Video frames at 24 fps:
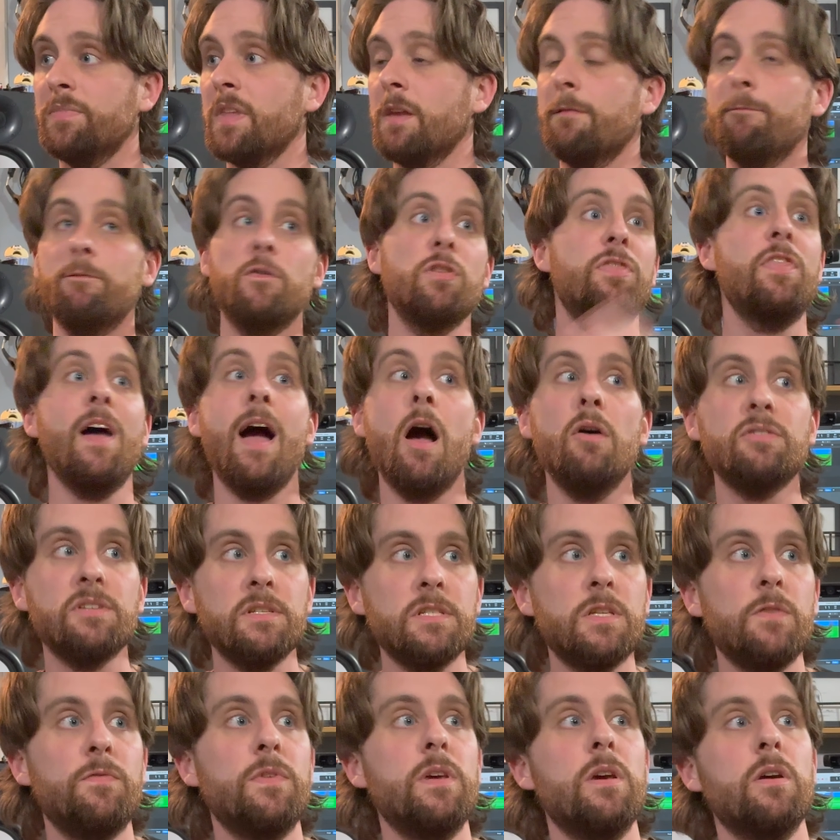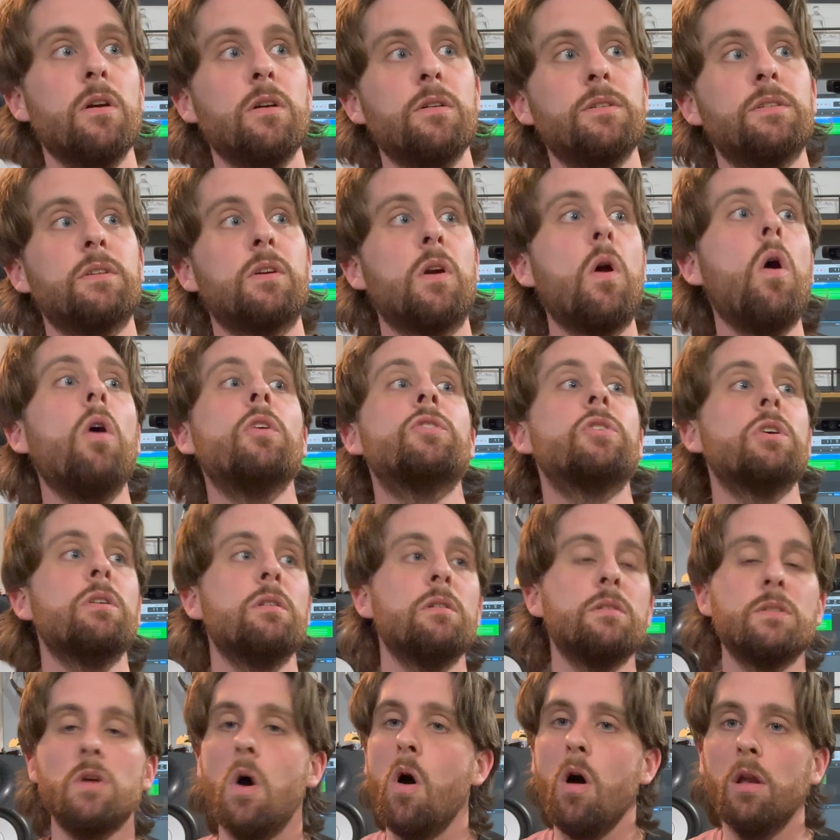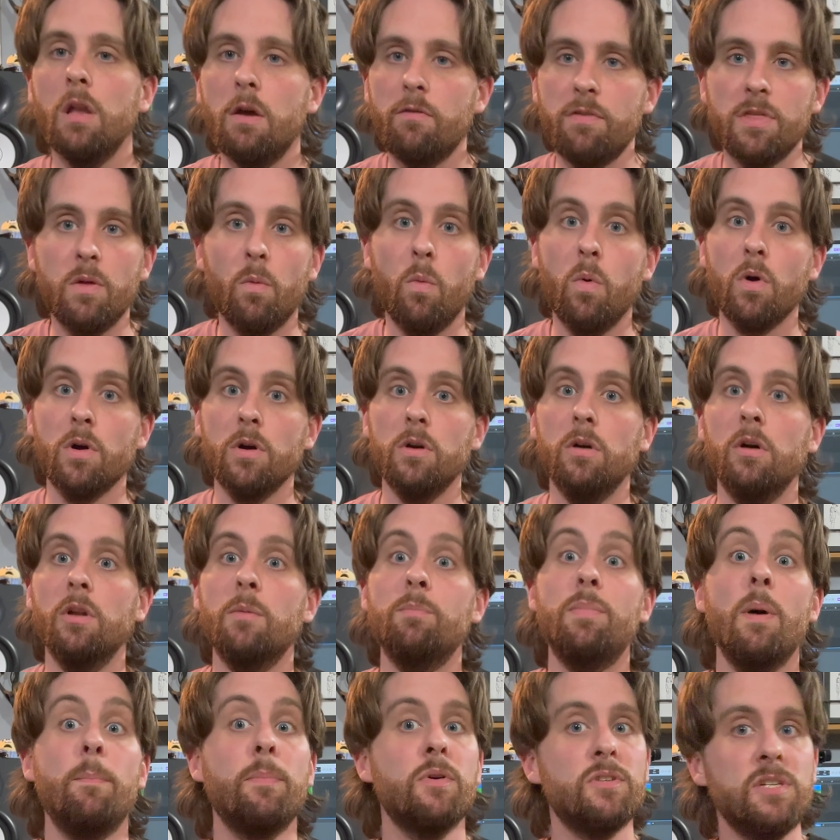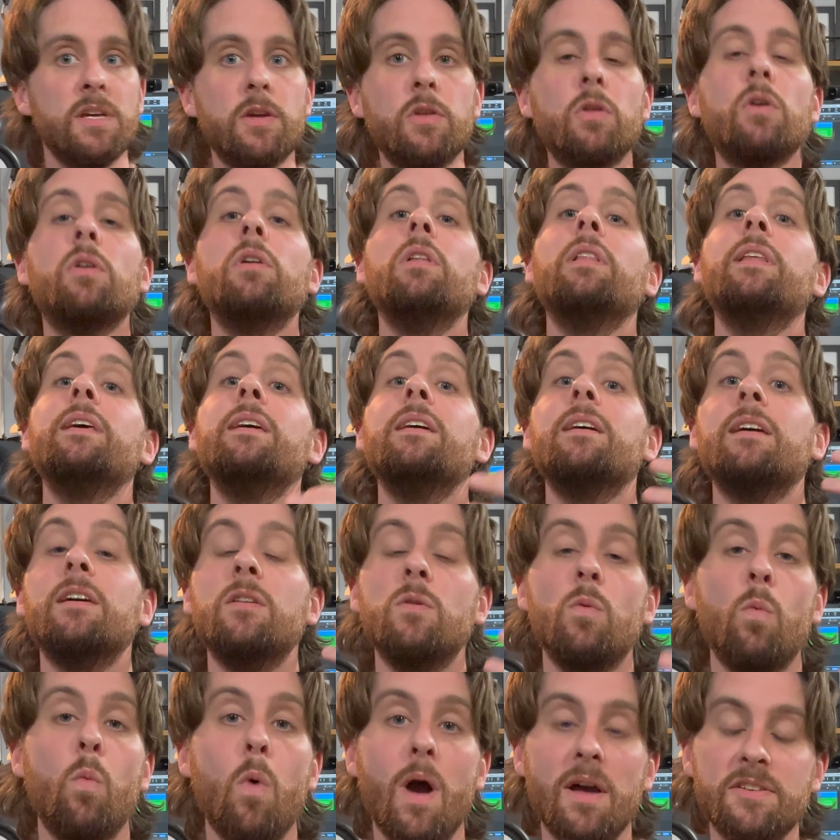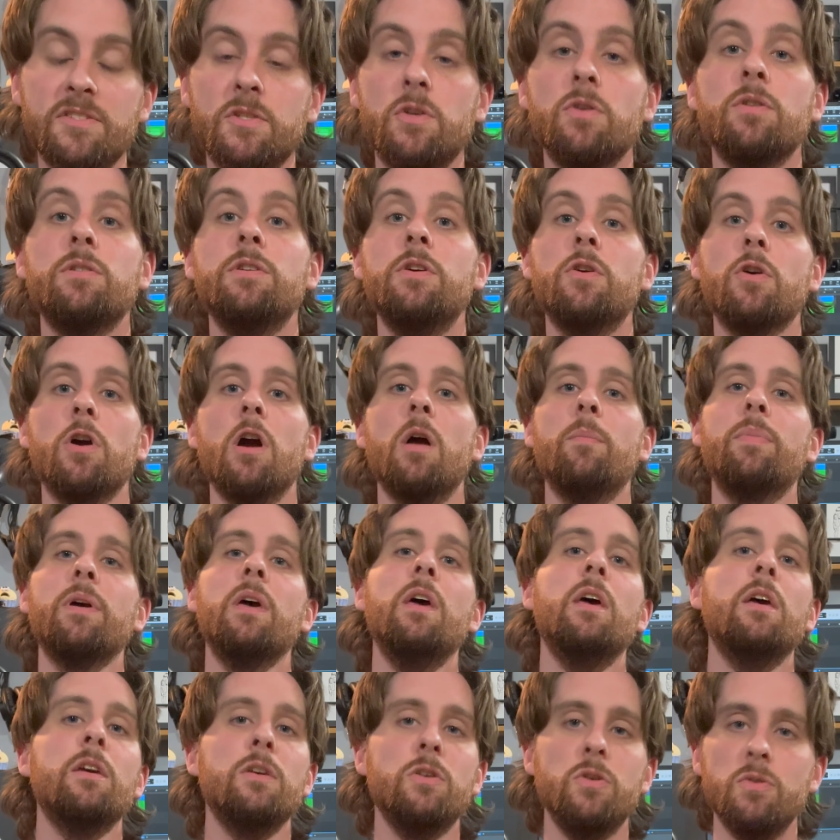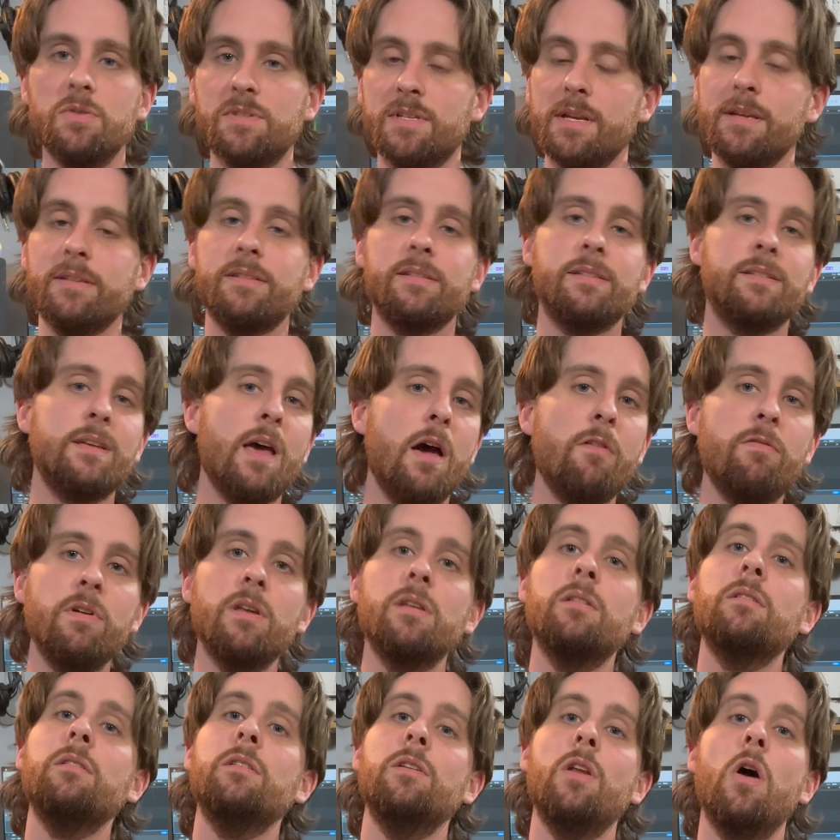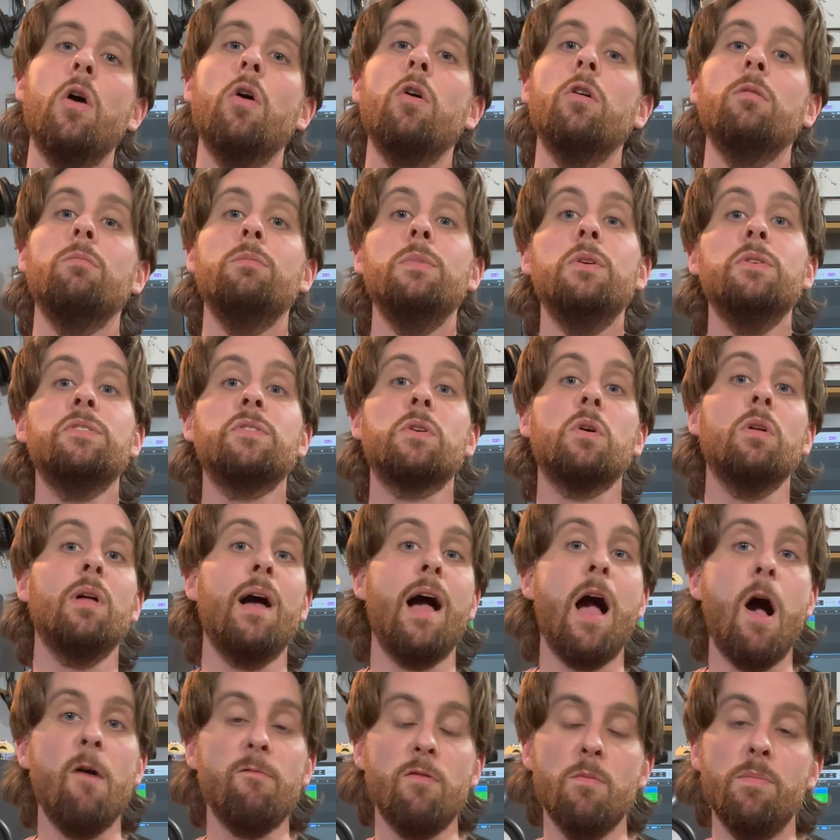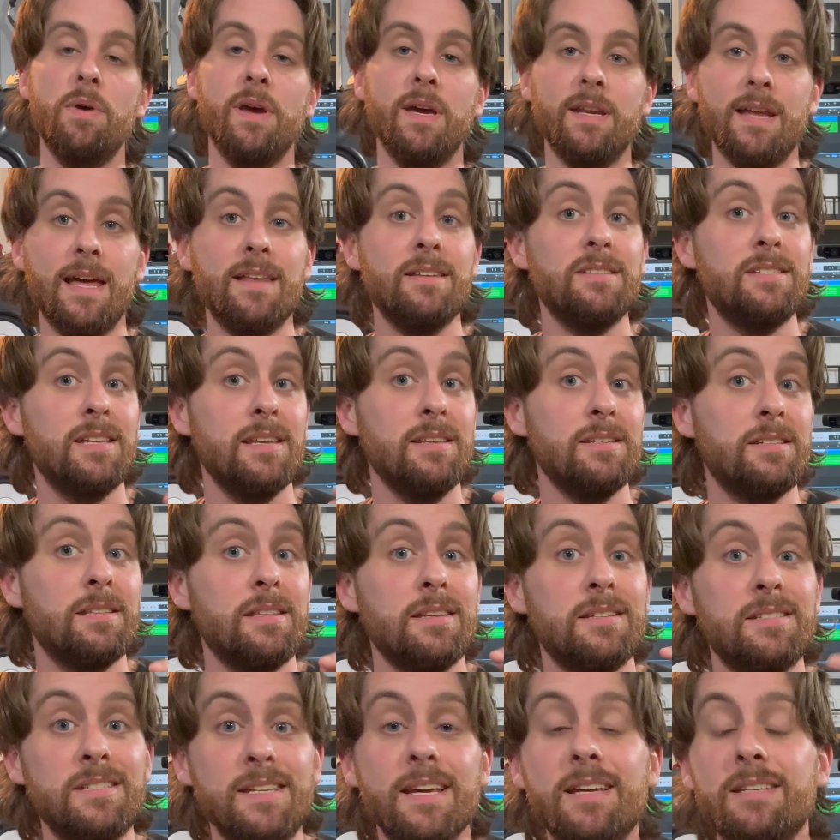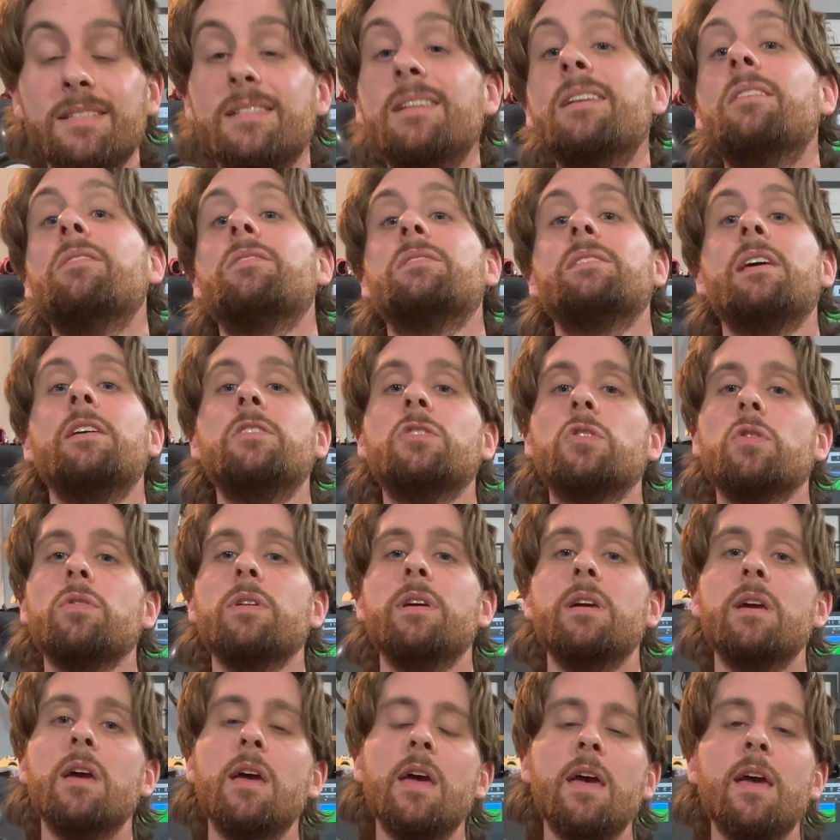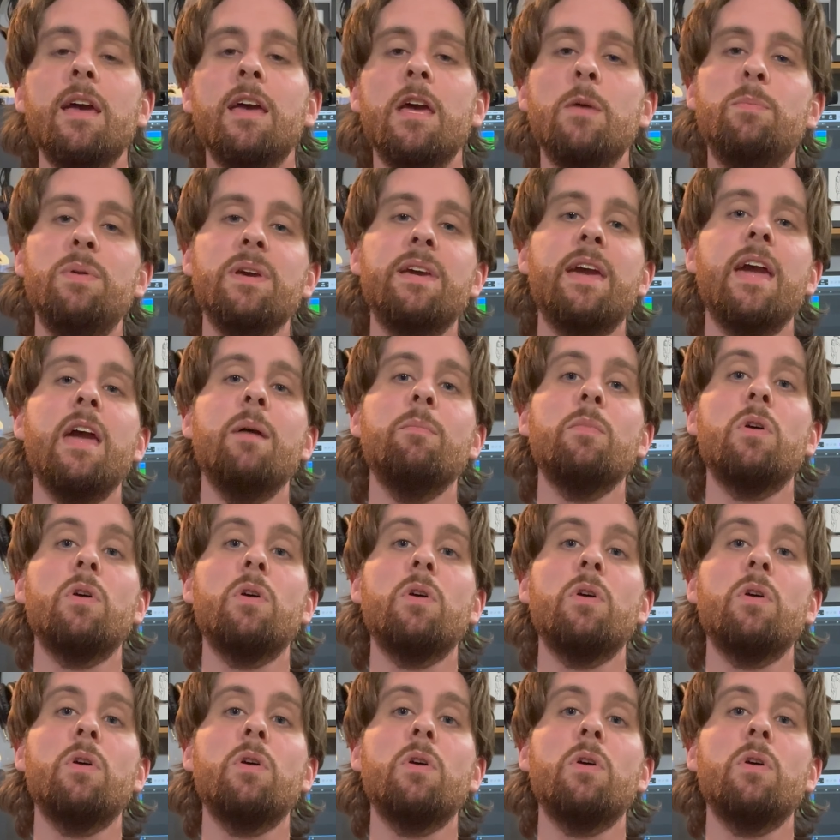For thousands of years, cultures all over the world, but particularly in Western Europe, used a 7-note musical alphabet, and since the 16th century, it became